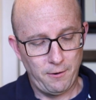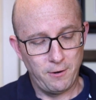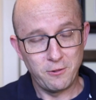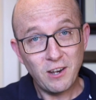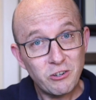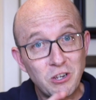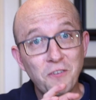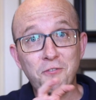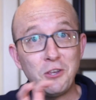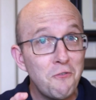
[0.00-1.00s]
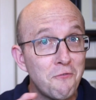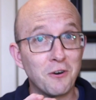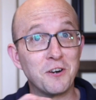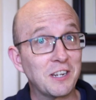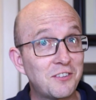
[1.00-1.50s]
Now, there's actually a few
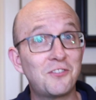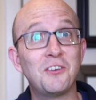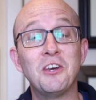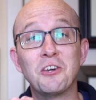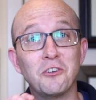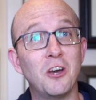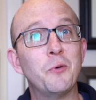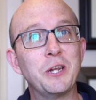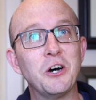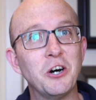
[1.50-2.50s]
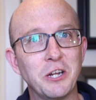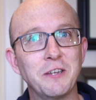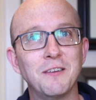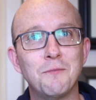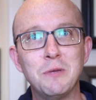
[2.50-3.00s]
verdicts going
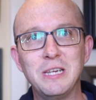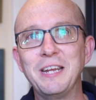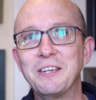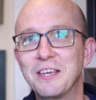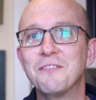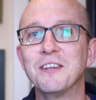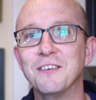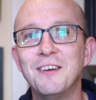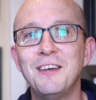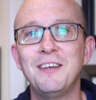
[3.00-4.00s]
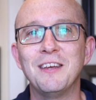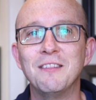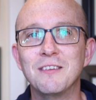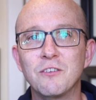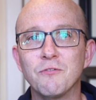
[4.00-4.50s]
on, being given
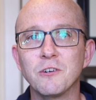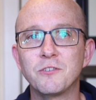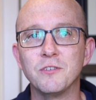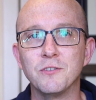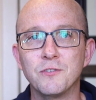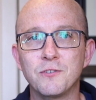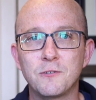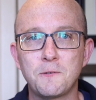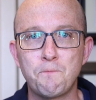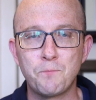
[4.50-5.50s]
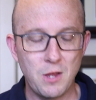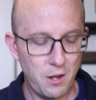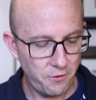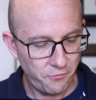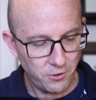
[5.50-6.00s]
in these verses.
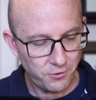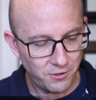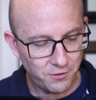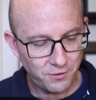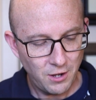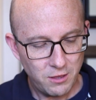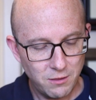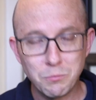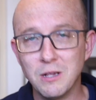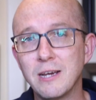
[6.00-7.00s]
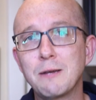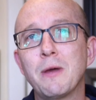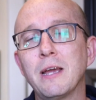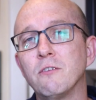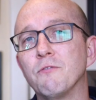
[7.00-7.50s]
The first is the blind
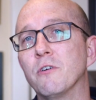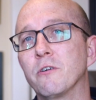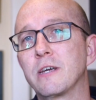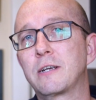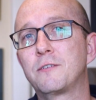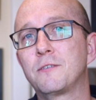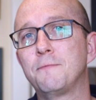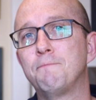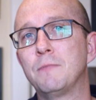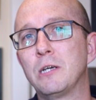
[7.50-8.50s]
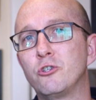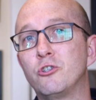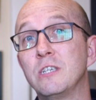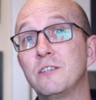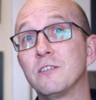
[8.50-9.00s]
man's verdict. As
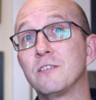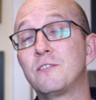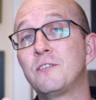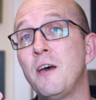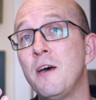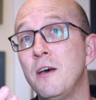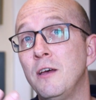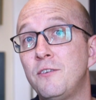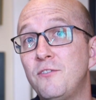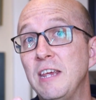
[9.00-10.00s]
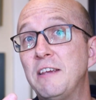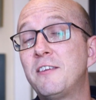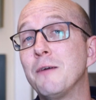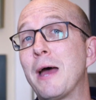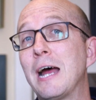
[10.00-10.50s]
Jesus
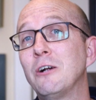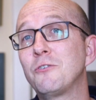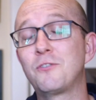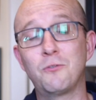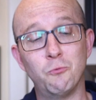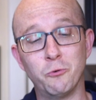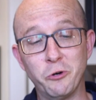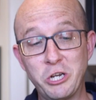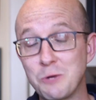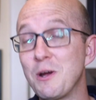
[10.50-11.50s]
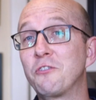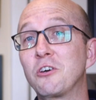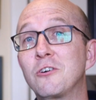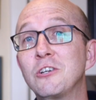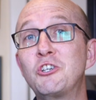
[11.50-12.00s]
seeks him out, we'll hear about
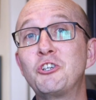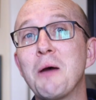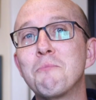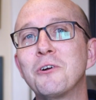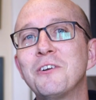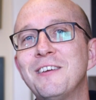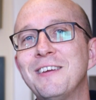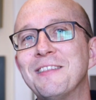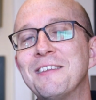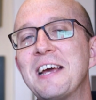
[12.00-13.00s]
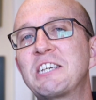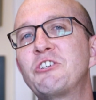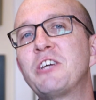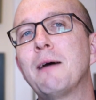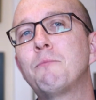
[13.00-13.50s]
the good shepherd in the
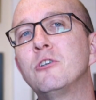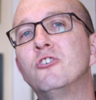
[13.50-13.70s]
next chapter.